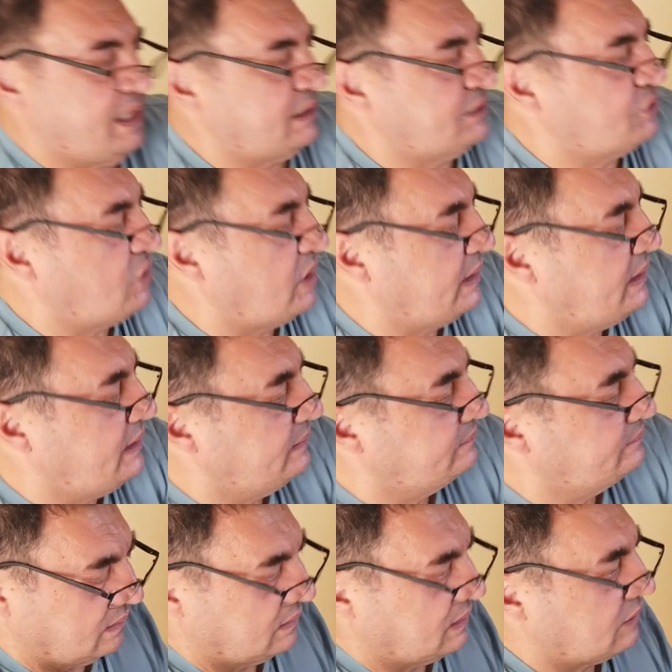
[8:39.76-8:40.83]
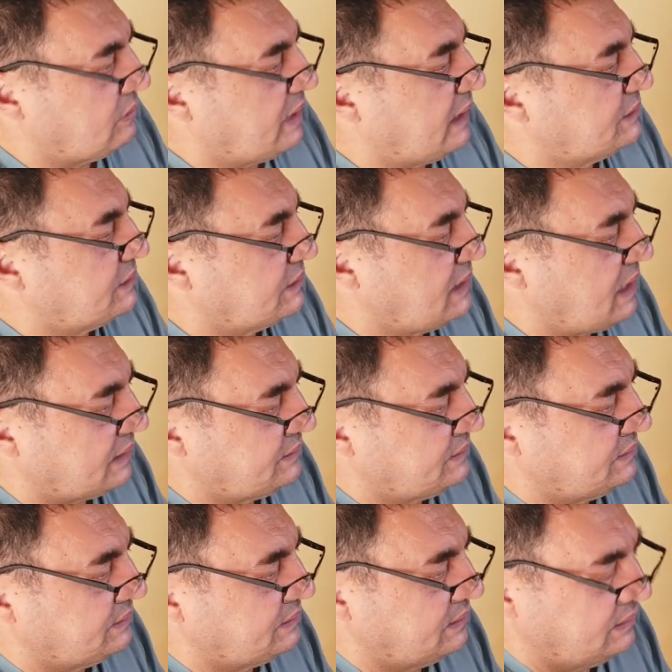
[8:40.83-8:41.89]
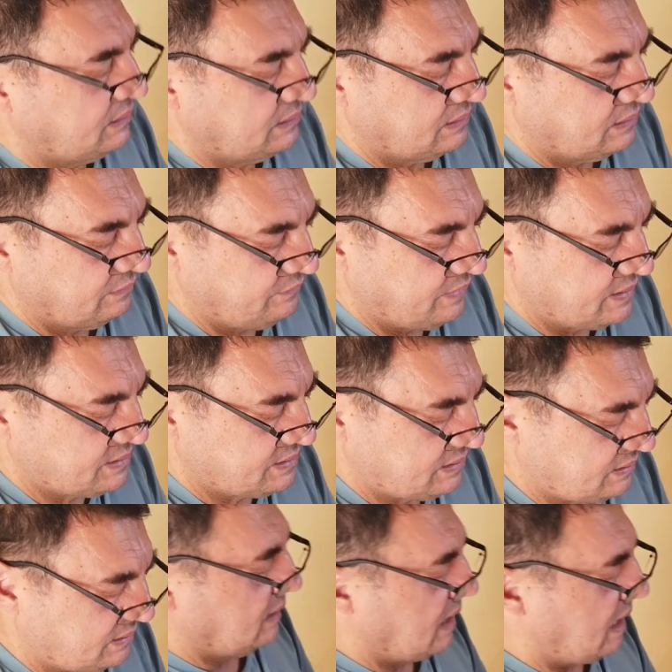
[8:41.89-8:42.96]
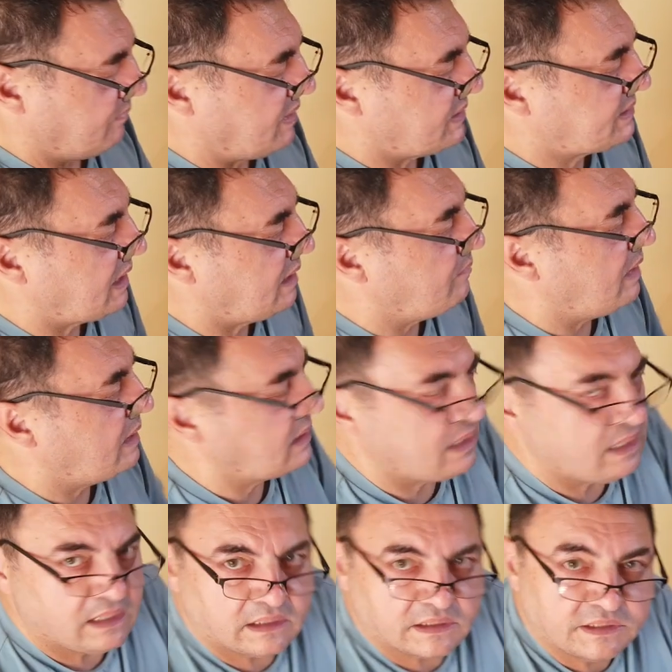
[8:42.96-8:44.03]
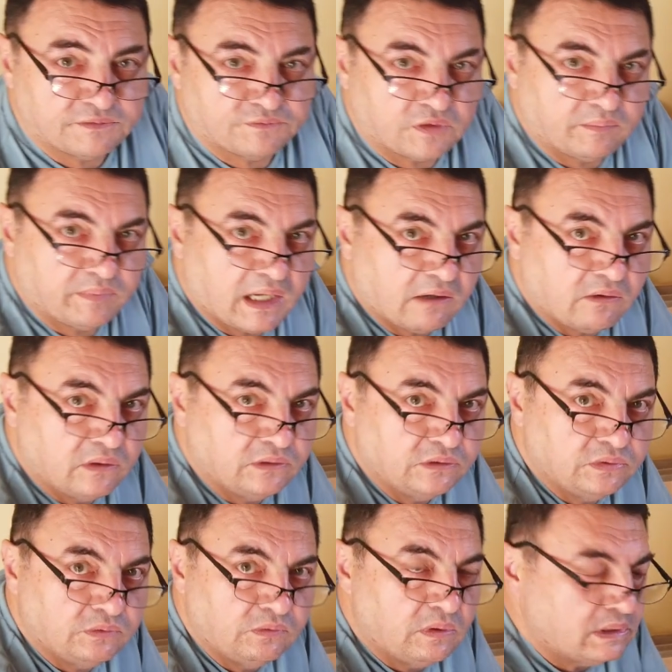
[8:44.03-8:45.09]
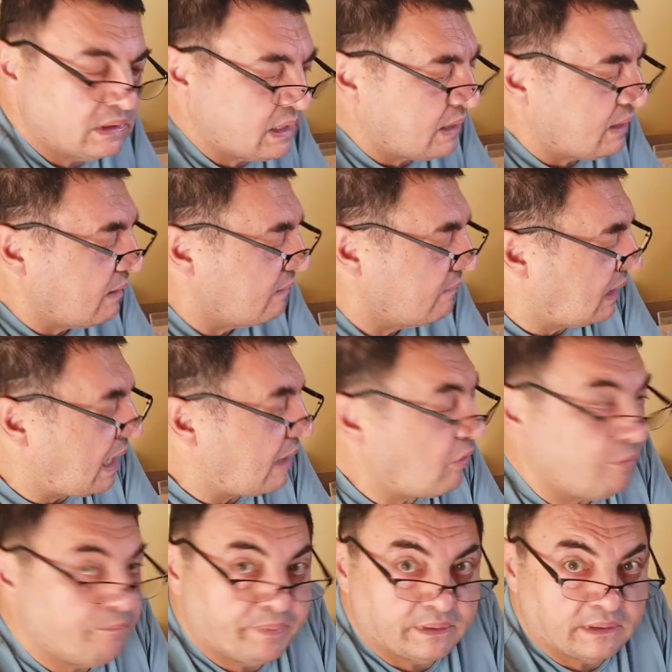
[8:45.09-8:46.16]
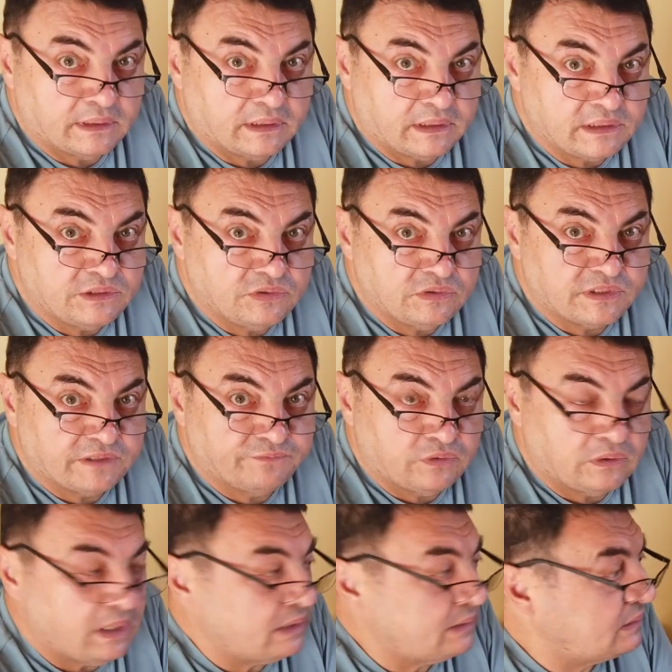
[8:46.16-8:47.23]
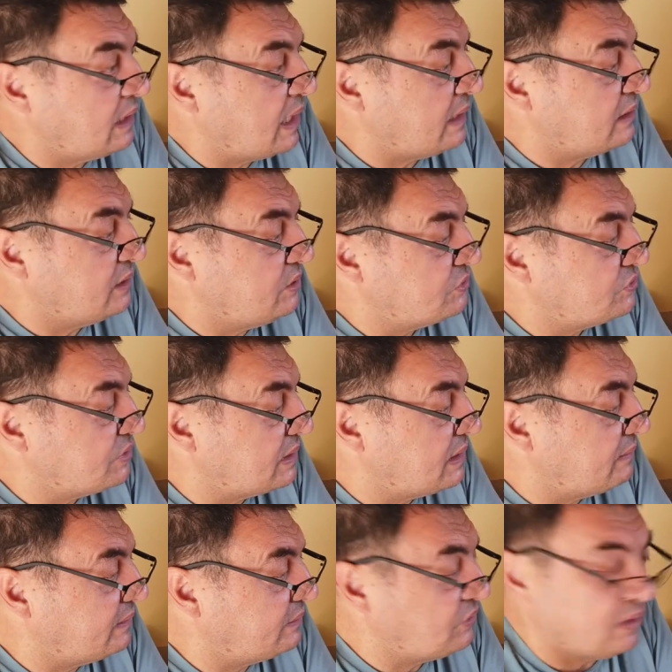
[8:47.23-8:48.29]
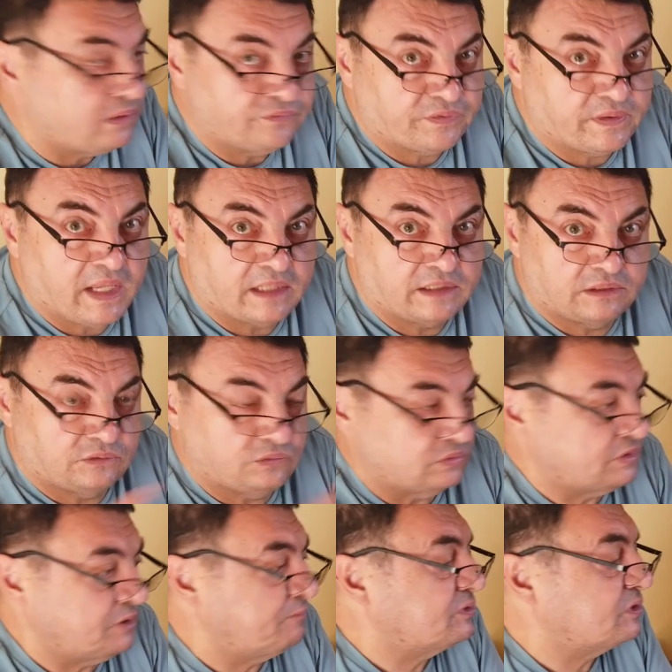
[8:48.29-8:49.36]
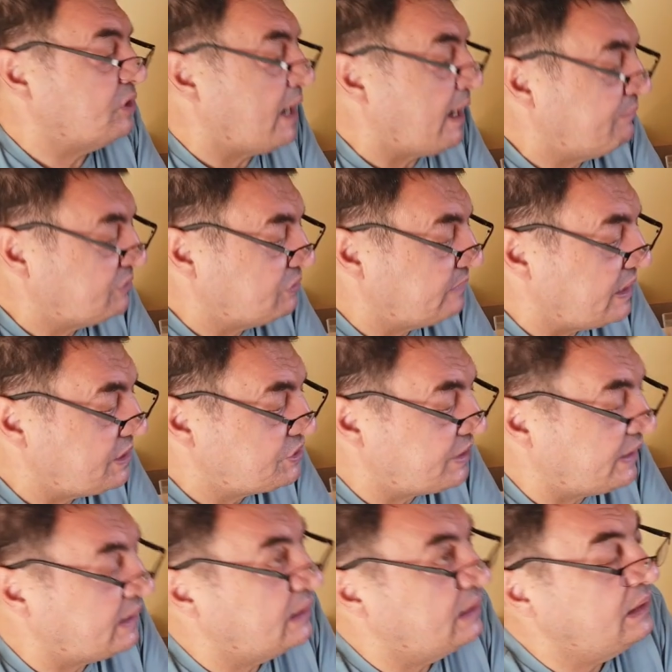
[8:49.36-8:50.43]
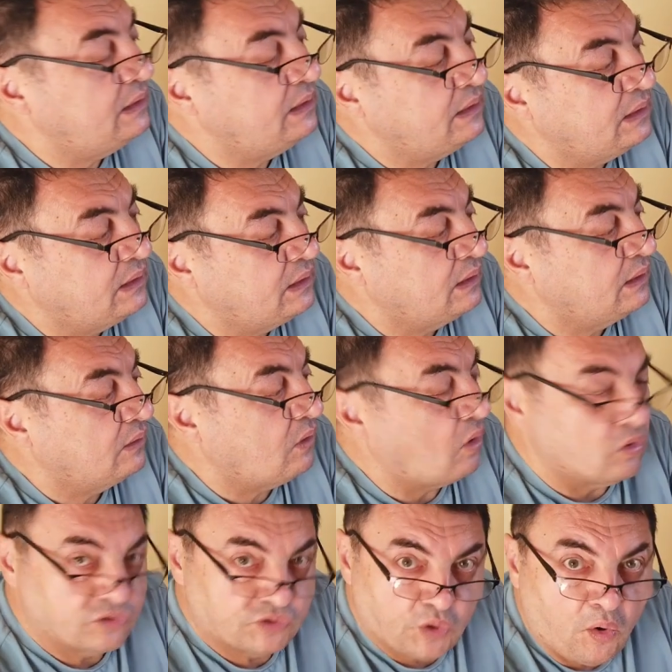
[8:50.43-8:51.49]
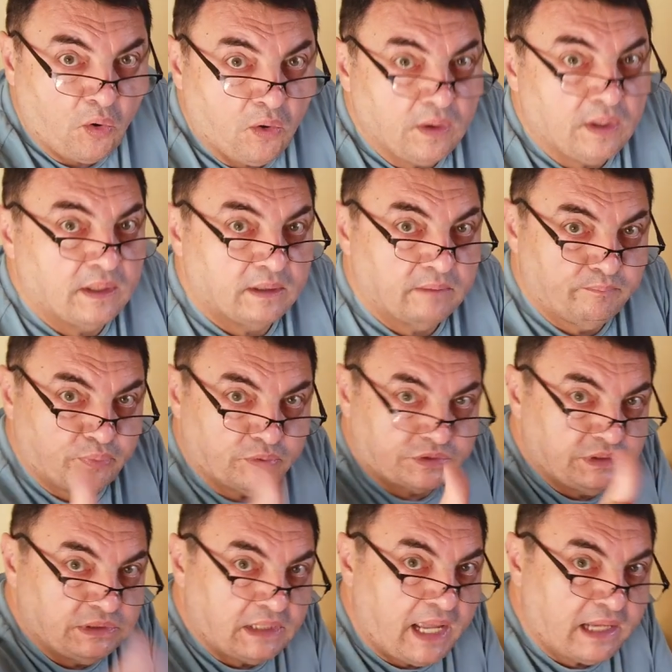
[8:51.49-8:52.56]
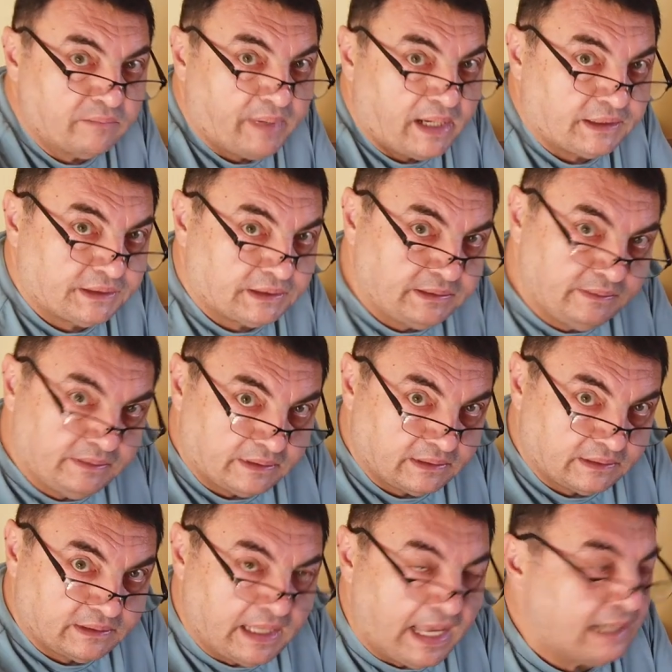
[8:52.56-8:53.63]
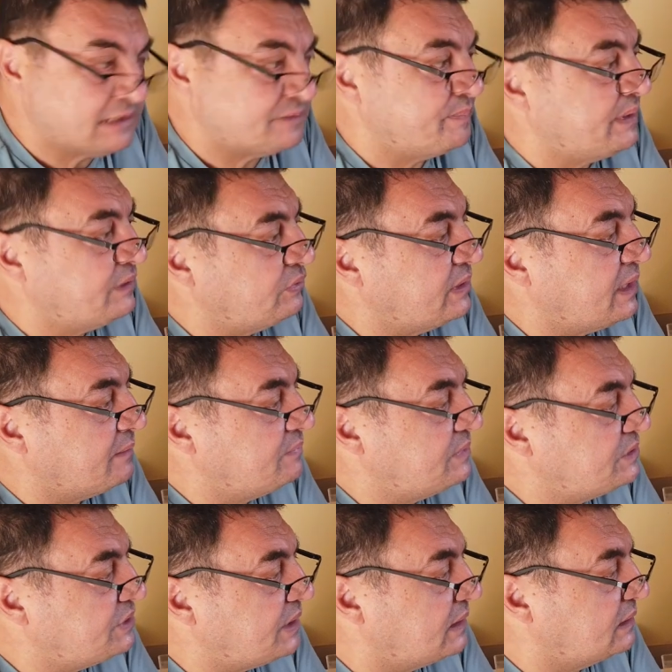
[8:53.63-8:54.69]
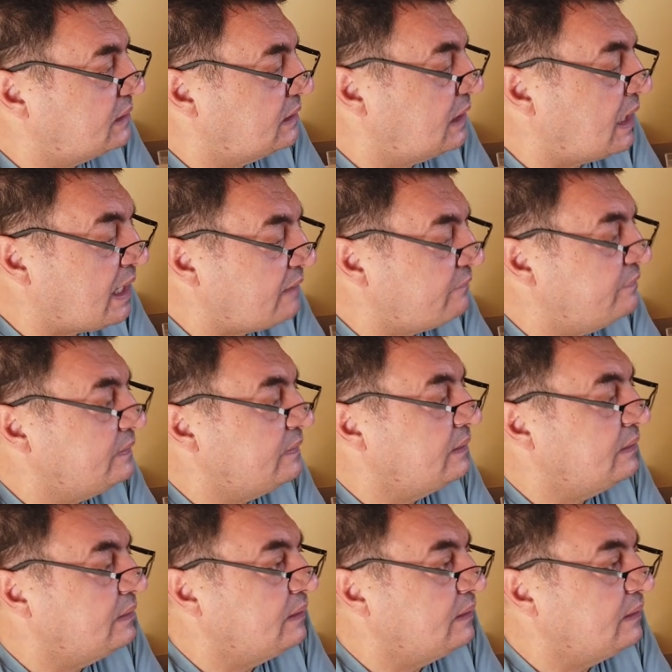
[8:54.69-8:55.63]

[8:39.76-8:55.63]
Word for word: Ketron. The connector got fixed. I may say many years from now on to work. I hope it's useful, and like usually, don't forget to subscribe to my channel. Also, push the like button. It helps me to keep the channel alive.